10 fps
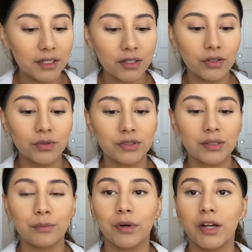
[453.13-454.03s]
use the
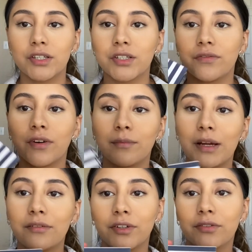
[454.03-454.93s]
brush from my
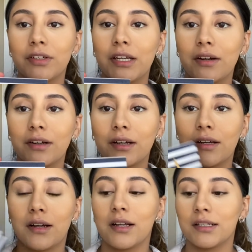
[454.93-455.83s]

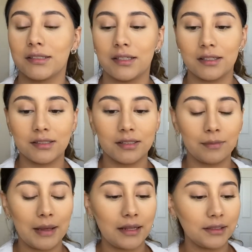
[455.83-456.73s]
Riviera Anastasia
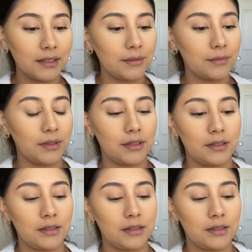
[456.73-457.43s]
palette, but